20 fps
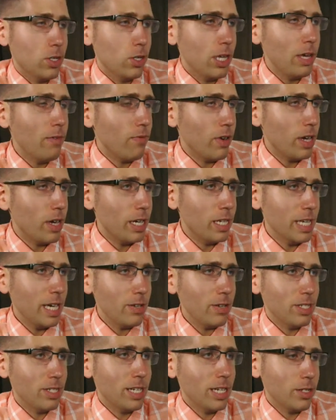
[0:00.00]
So the invite is
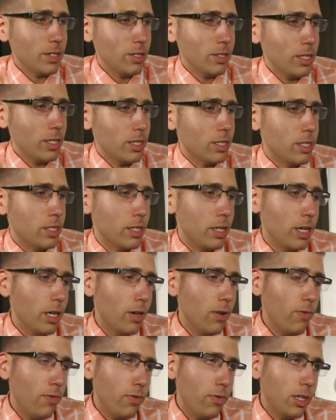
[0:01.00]
out to Nicholas.
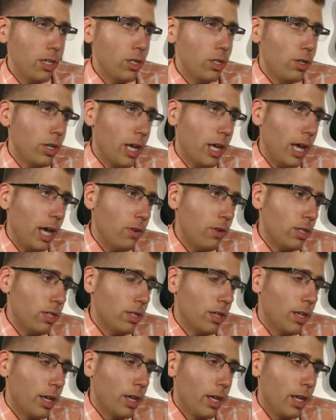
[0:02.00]
Hopefully he should have
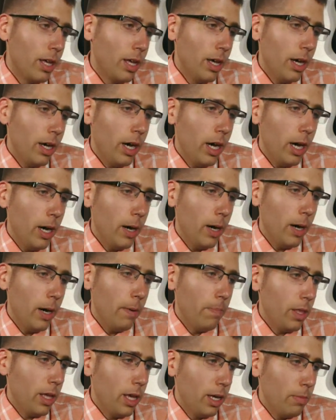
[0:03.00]
it
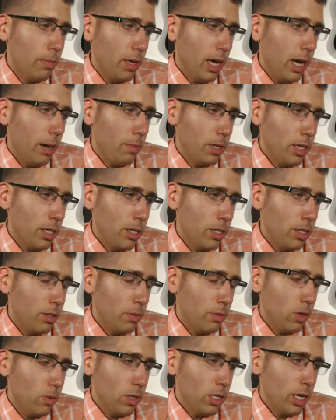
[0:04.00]
and be hopping in
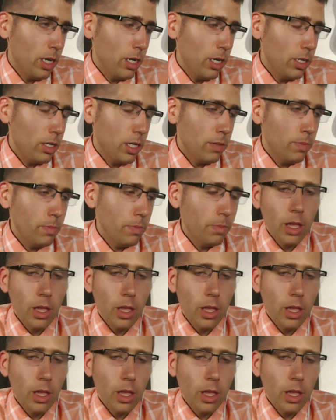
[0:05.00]
here momentarily.